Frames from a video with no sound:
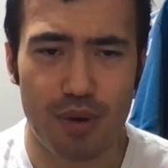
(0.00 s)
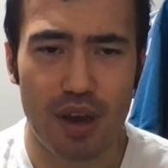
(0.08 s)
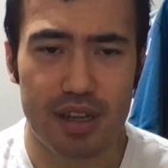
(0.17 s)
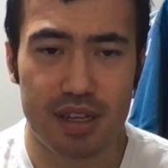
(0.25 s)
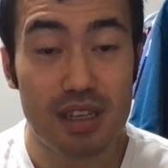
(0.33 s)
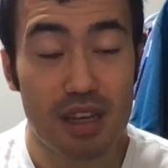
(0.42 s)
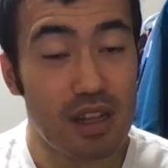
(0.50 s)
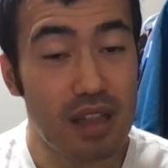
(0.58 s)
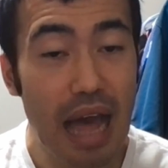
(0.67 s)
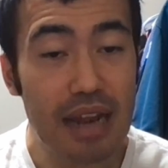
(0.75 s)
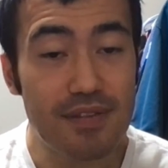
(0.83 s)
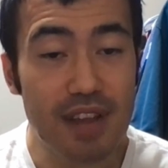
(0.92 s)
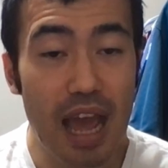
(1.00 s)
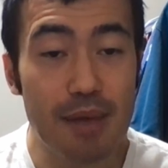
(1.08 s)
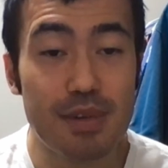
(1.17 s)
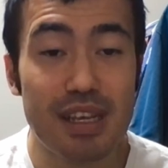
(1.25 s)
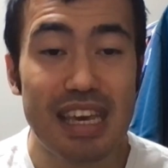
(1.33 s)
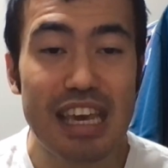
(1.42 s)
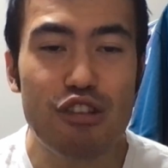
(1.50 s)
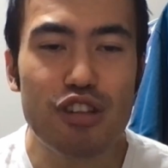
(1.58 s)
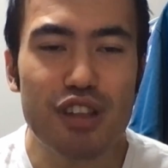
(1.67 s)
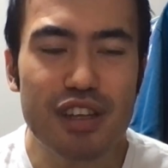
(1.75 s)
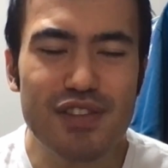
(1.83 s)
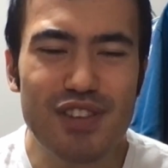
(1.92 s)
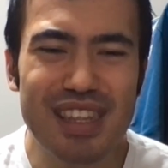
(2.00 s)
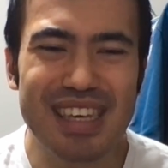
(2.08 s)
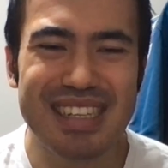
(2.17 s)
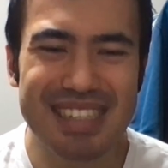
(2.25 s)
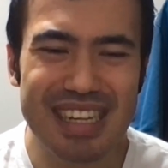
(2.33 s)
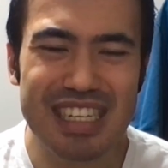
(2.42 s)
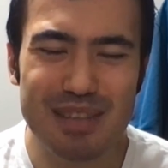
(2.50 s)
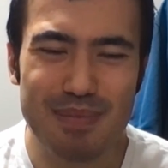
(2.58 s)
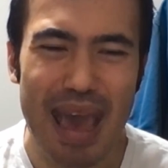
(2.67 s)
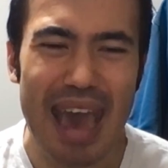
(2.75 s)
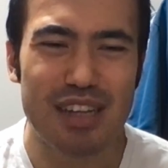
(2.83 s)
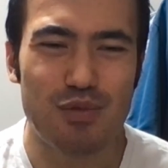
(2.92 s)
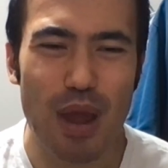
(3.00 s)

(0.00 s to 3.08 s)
but a lot of times he just looks for the assist pass